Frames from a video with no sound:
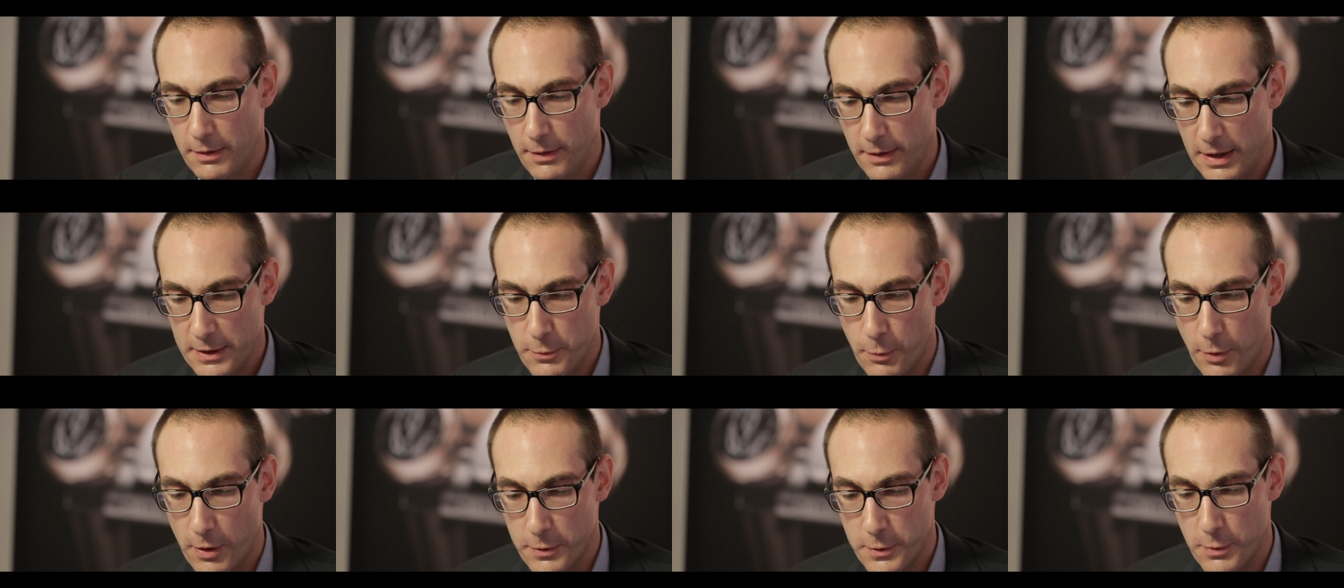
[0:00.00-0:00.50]

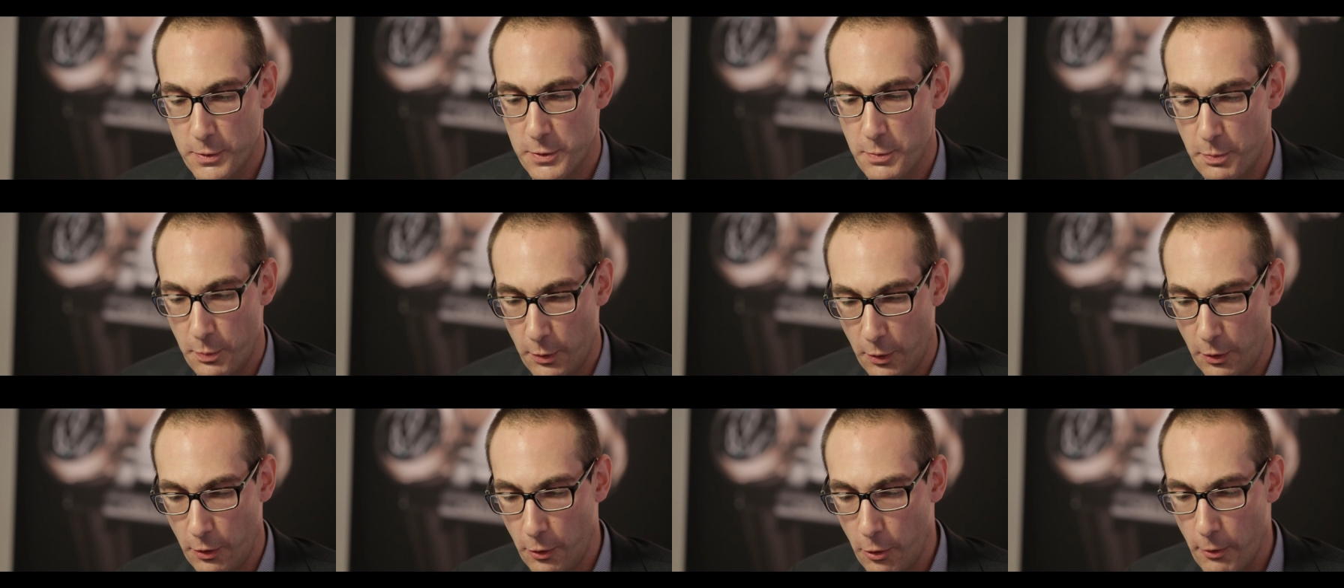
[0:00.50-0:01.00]
This watch was
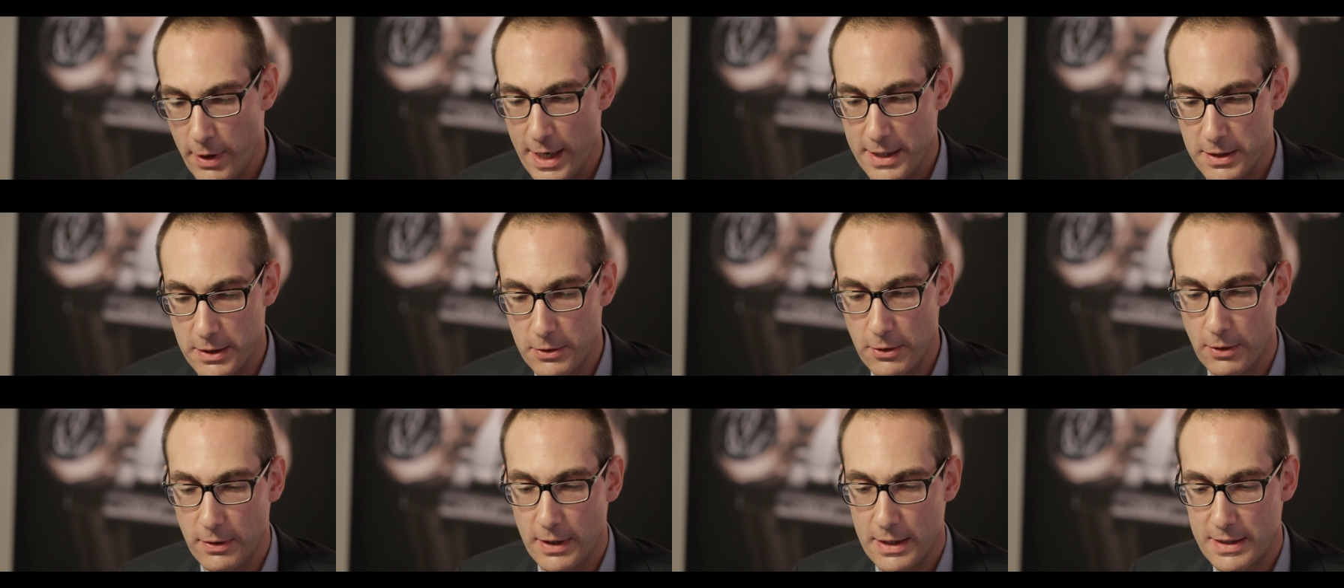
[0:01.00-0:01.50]
great
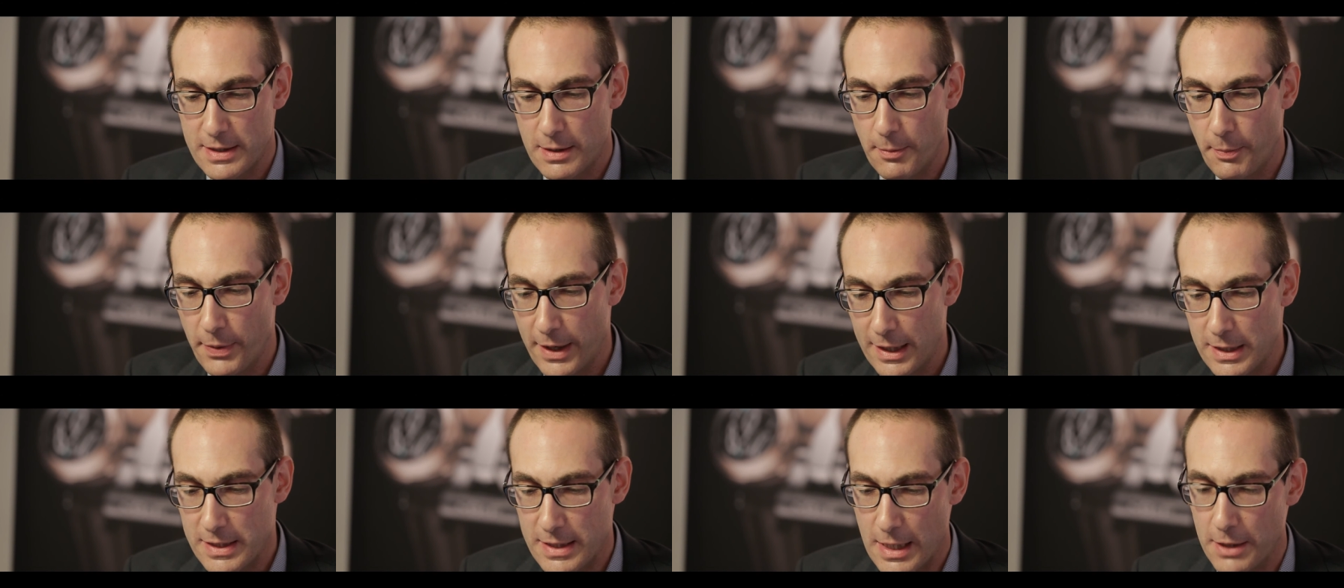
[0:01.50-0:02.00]
to do this. The
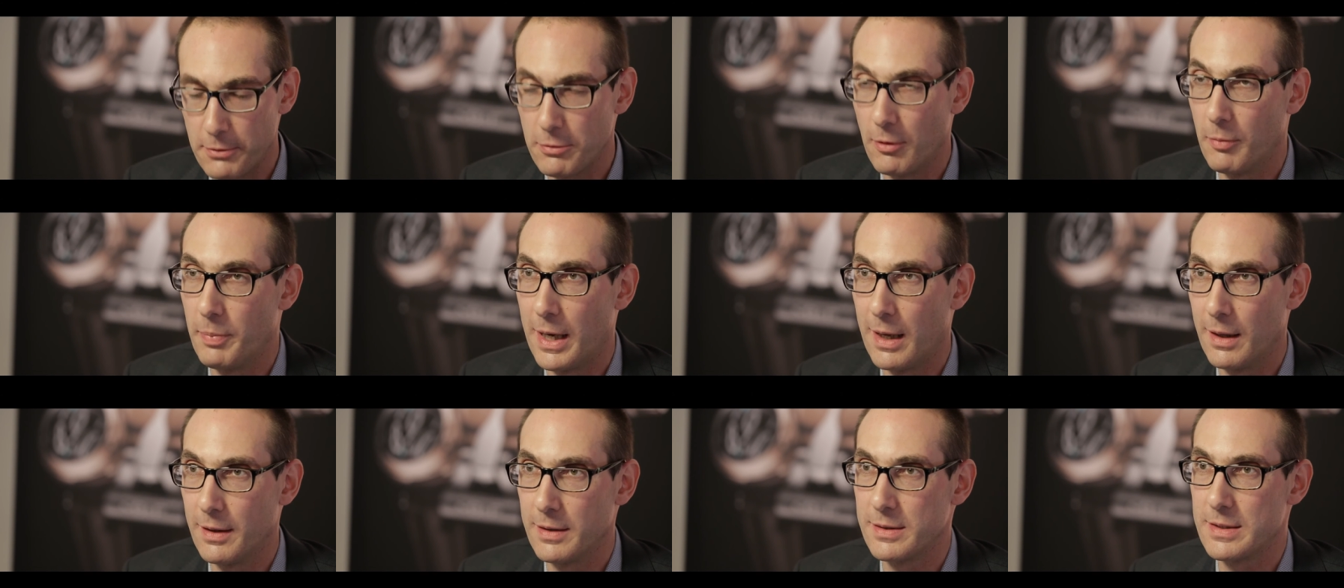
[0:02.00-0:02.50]
big central
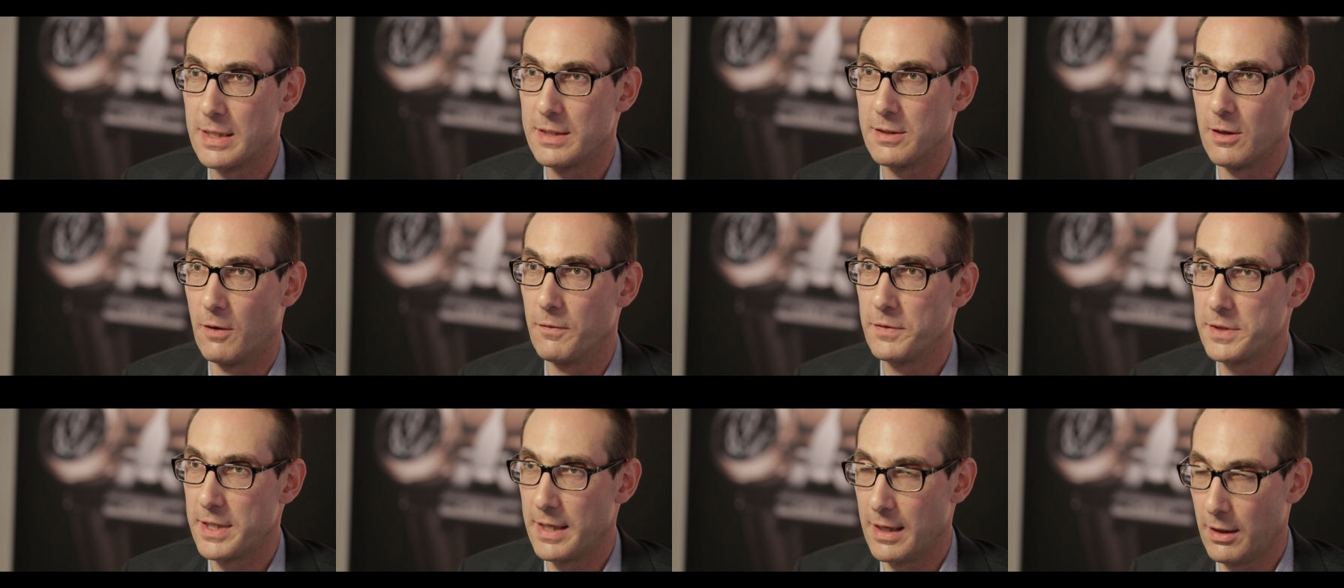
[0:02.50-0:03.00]
balance is
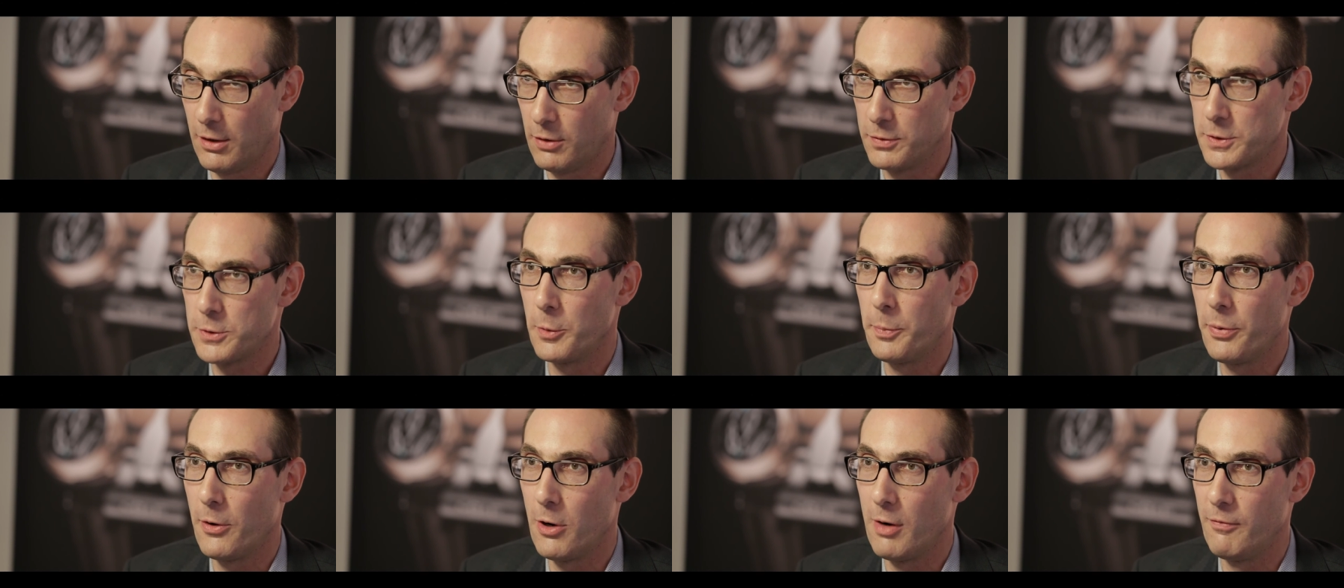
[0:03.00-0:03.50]
obviously a
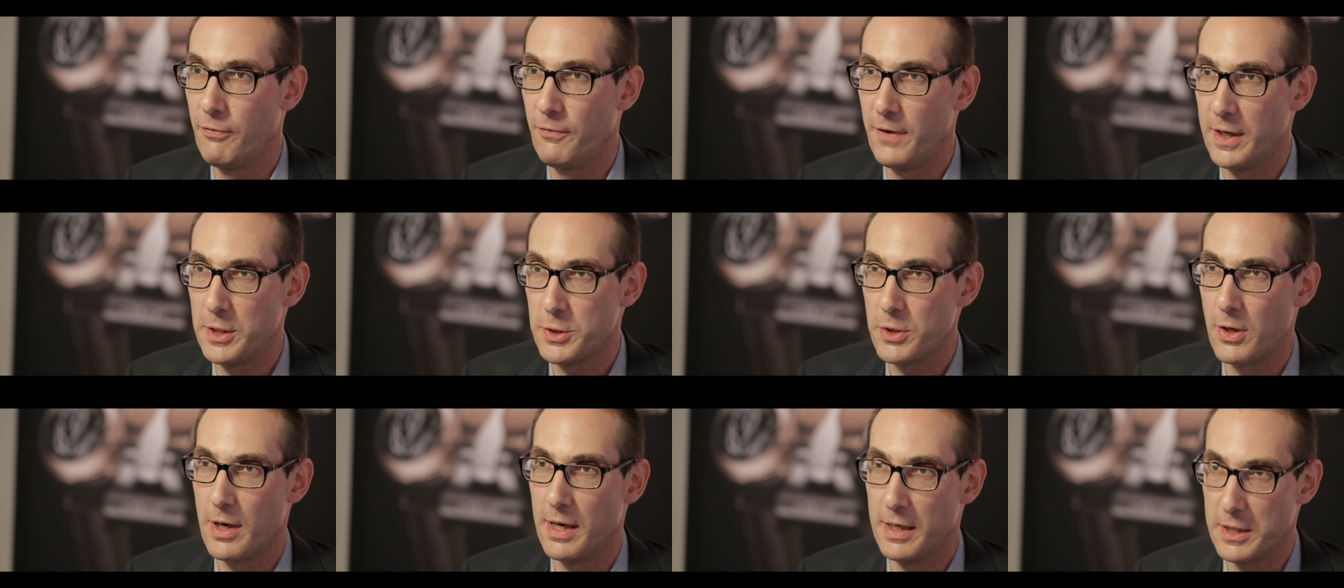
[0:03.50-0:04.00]
superb
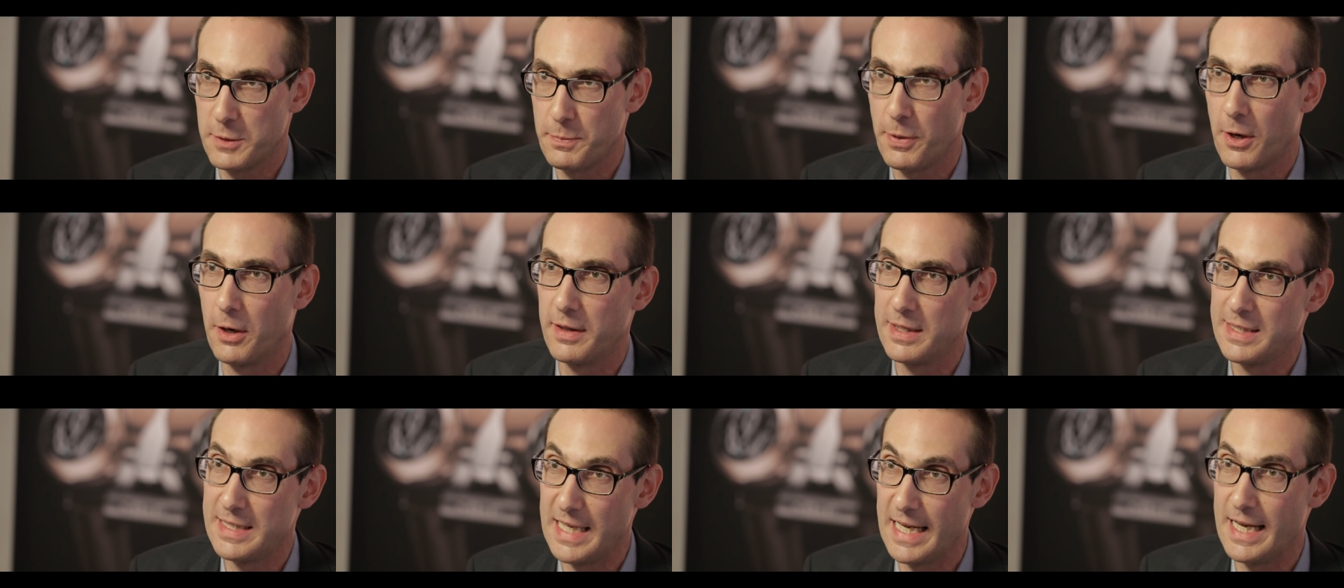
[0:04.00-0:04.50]
feature, and it's
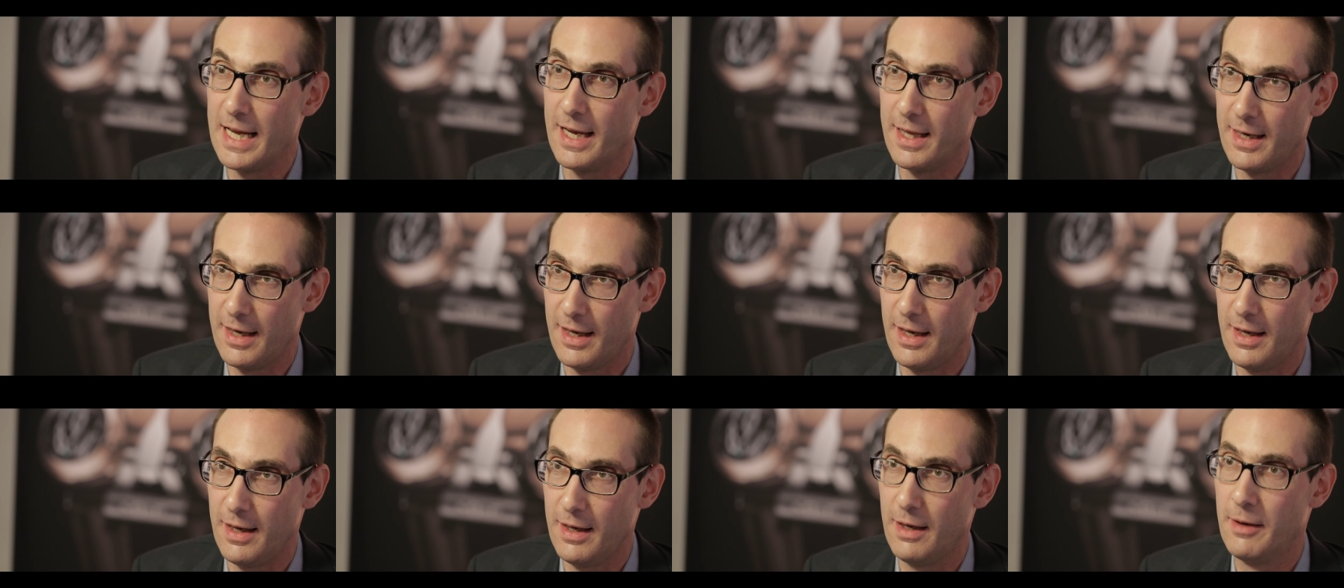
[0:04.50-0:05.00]
part of the
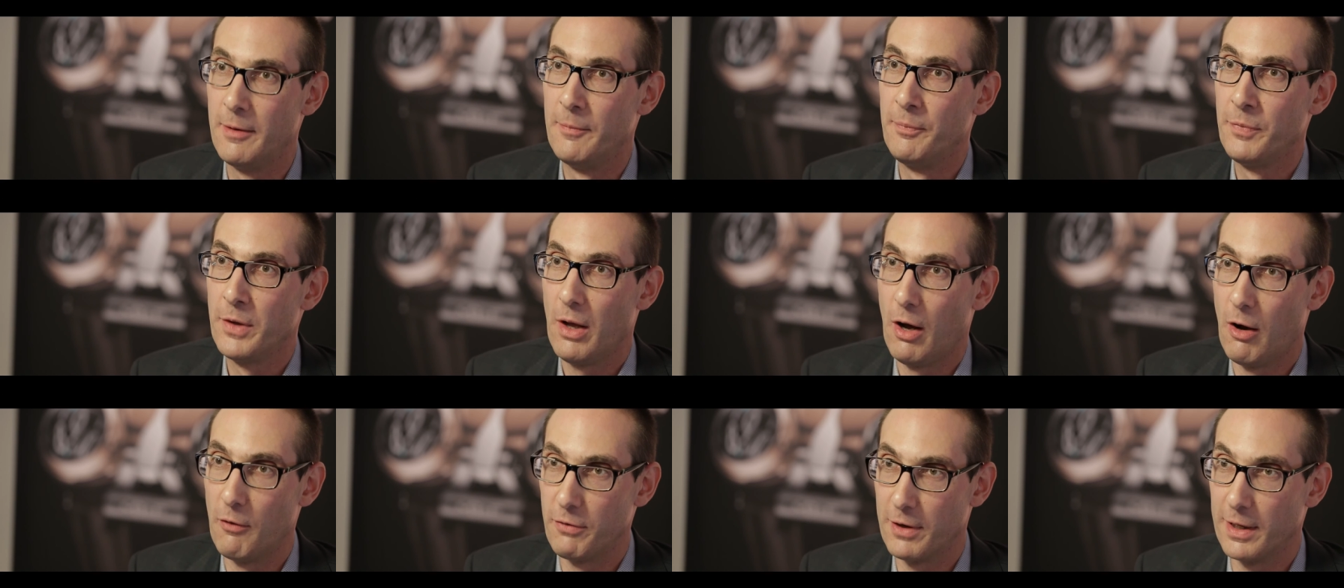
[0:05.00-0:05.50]
DNA
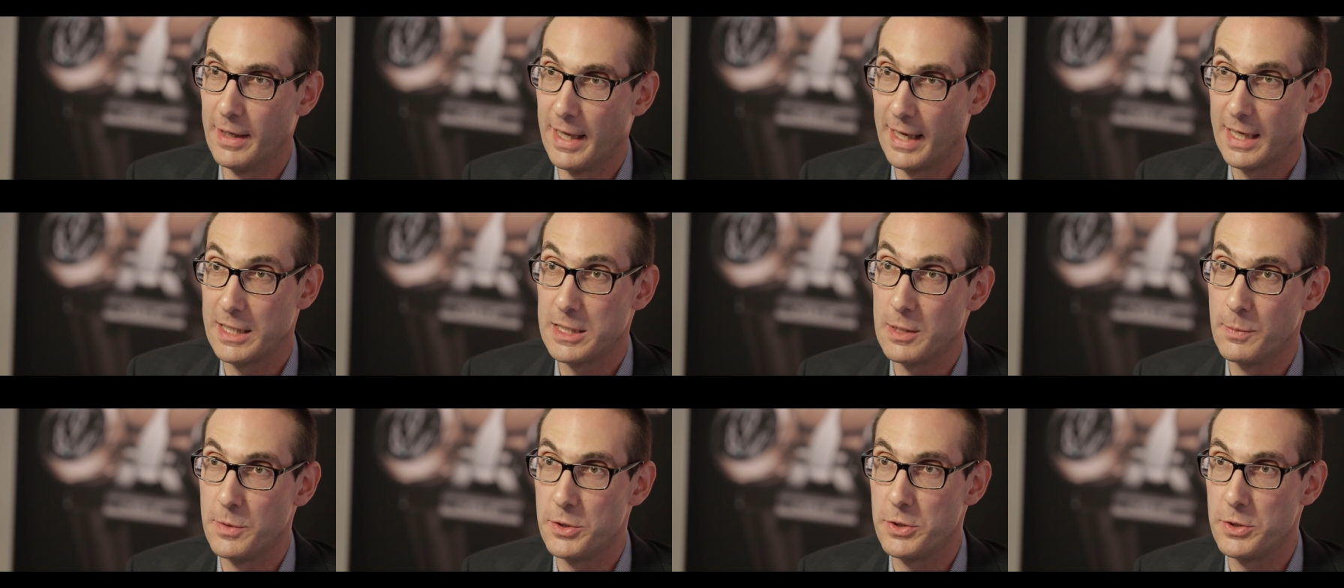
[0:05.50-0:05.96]
of the legacy